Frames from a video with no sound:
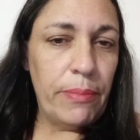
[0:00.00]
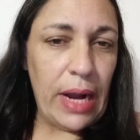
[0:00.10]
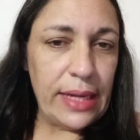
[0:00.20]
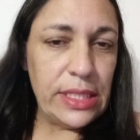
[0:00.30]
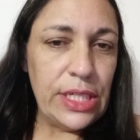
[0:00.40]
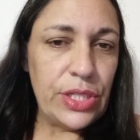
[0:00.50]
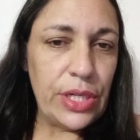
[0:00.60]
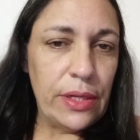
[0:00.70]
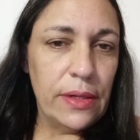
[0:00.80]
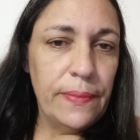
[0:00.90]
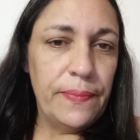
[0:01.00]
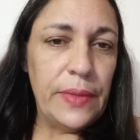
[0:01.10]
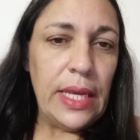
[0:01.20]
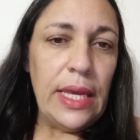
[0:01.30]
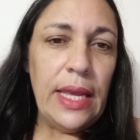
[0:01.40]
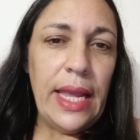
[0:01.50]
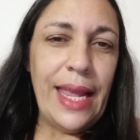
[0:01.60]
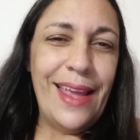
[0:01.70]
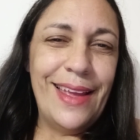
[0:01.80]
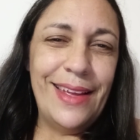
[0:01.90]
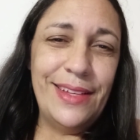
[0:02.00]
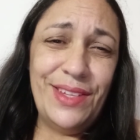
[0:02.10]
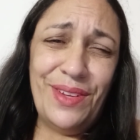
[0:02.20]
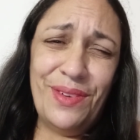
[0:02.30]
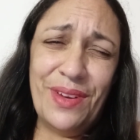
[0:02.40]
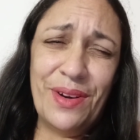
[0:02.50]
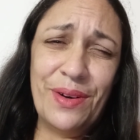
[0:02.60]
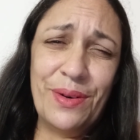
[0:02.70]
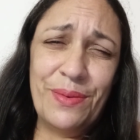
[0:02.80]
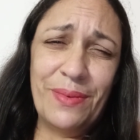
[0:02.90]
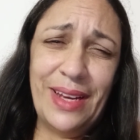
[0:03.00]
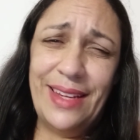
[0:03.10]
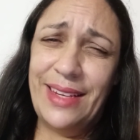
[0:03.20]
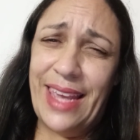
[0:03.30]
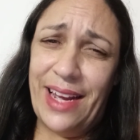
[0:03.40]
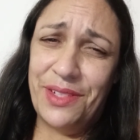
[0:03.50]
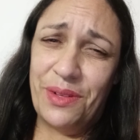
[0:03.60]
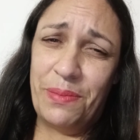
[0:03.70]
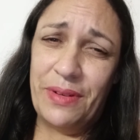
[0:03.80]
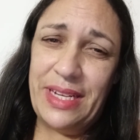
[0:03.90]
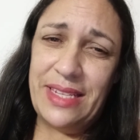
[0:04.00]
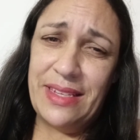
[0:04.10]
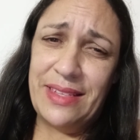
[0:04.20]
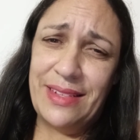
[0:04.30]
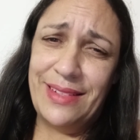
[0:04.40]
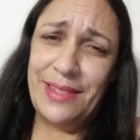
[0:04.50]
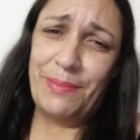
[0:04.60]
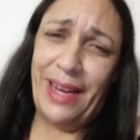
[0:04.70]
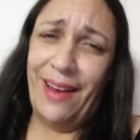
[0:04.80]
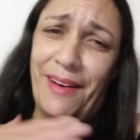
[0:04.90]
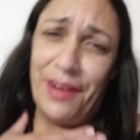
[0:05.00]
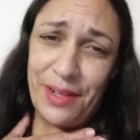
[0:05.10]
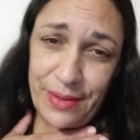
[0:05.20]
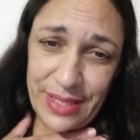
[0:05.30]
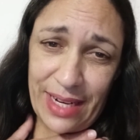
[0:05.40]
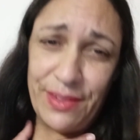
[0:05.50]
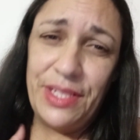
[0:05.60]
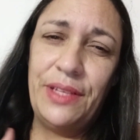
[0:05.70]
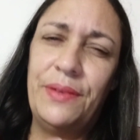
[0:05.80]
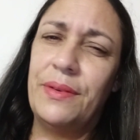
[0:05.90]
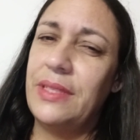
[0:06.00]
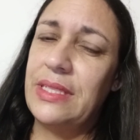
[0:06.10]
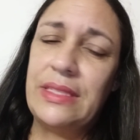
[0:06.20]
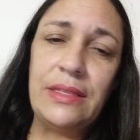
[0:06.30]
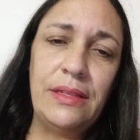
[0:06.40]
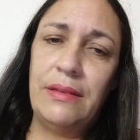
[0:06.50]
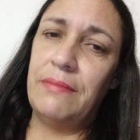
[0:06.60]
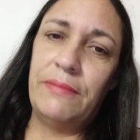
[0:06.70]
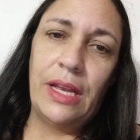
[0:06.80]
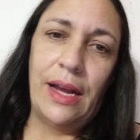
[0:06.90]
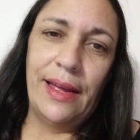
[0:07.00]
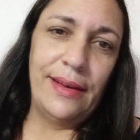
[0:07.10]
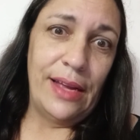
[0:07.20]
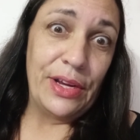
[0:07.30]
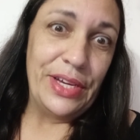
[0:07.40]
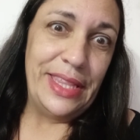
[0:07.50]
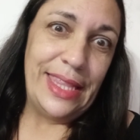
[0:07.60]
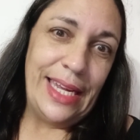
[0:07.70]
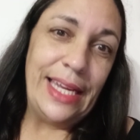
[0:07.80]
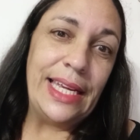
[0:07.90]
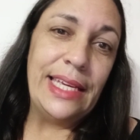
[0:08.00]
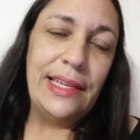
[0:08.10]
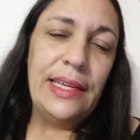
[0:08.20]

practitioner and you know what gastroparesis is, my heart goes out to you. It's not a good thing.